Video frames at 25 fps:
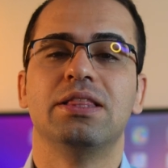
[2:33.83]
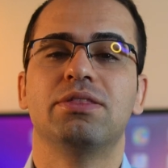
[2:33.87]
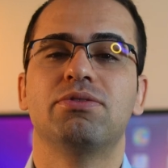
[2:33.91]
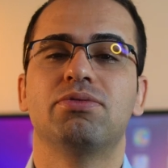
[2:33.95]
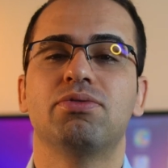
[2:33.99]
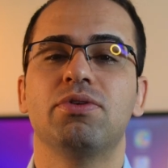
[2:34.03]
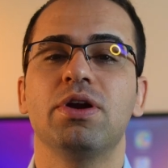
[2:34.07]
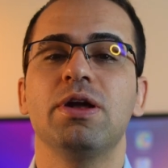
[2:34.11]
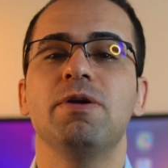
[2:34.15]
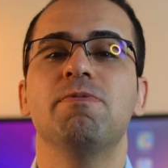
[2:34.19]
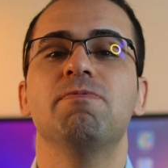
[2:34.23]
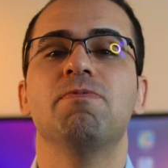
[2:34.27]

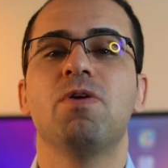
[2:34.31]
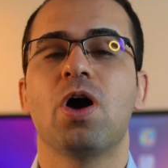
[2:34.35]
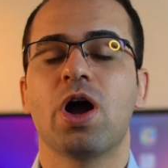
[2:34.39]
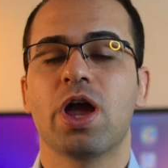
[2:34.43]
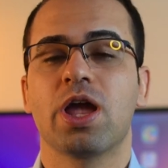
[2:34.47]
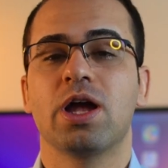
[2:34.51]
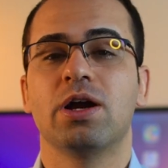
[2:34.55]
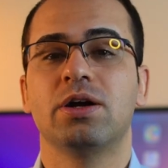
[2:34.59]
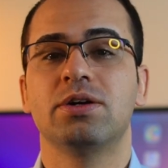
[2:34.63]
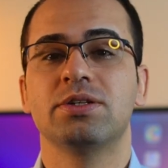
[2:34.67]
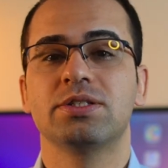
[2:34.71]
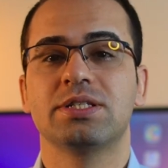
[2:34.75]
three
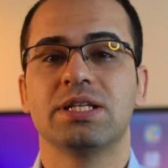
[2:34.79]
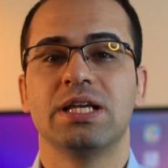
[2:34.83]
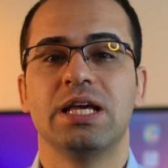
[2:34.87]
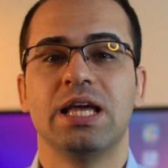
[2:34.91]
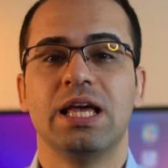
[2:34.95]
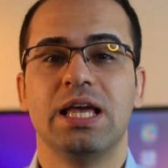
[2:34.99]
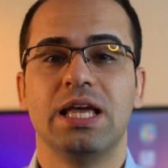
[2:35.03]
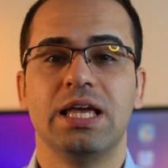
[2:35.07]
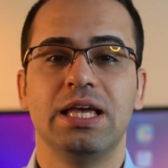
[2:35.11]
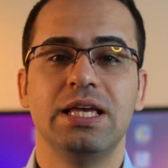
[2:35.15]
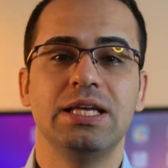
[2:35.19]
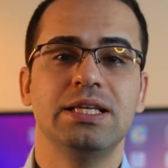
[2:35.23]
wires
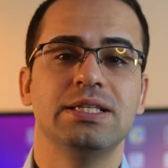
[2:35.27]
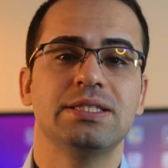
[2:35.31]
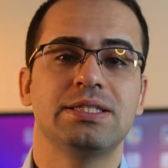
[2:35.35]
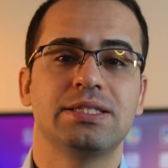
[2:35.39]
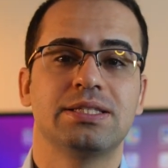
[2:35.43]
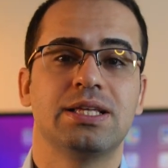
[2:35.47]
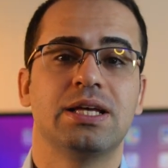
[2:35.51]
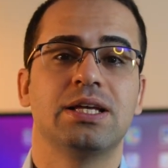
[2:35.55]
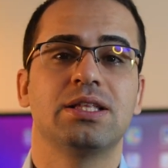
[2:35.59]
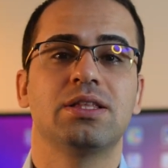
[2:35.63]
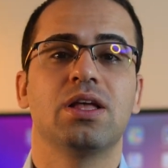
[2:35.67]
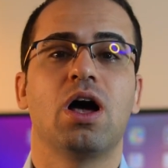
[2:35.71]

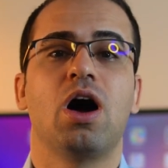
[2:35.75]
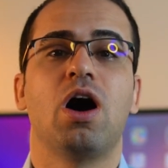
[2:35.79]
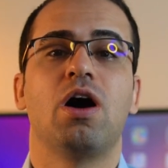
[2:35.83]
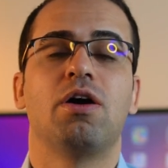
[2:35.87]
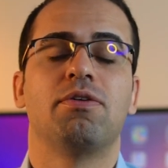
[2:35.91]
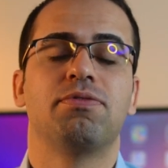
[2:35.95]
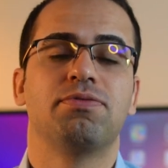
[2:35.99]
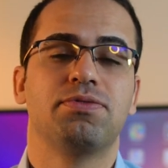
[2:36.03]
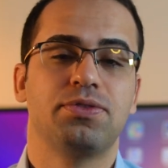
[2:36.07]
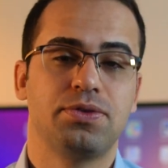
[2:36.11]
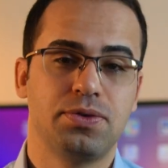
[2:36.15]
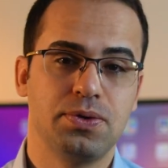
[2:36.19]
instead
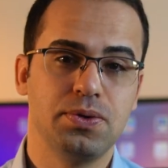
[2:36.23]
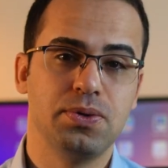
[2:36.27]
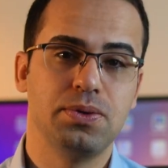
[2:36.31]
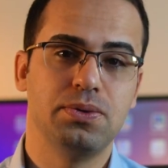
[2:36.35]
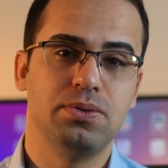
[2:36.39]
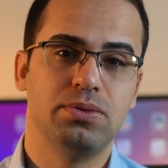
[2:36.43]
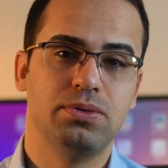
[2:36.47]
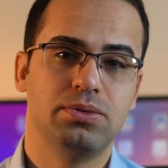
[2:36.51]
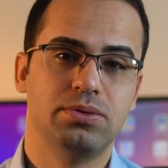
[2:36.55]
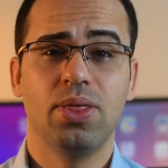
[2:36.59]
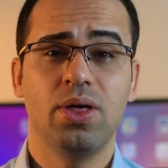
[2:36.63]
of two.